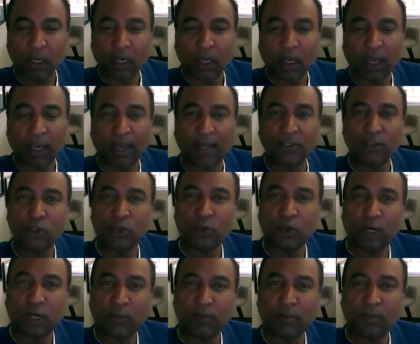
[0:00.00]

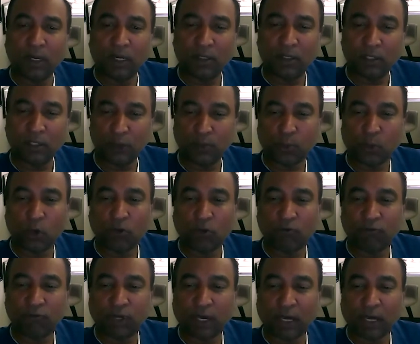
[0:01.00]
Angiogram at this point
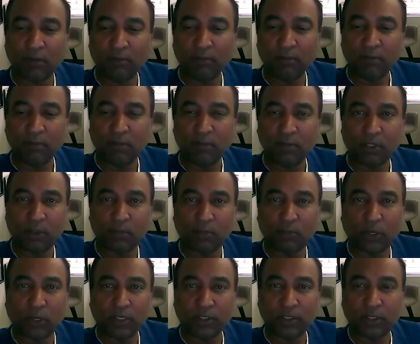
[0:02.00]
of time
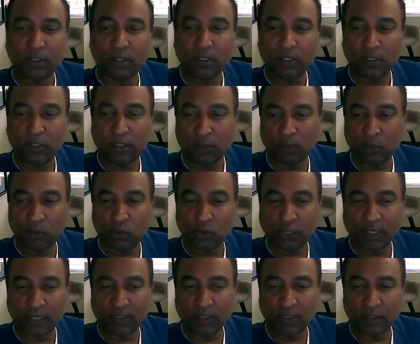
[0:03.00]
surprisingly
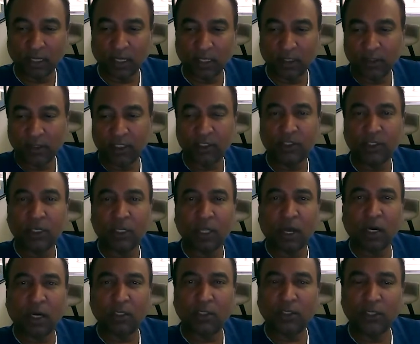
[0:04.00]
demonstrated a distal
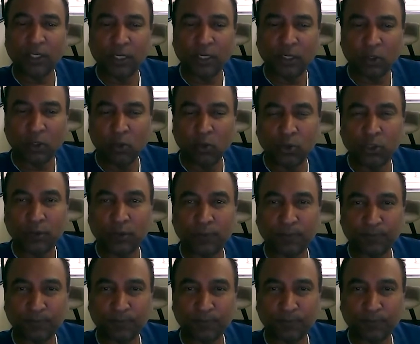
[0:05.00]
RCA occlusion.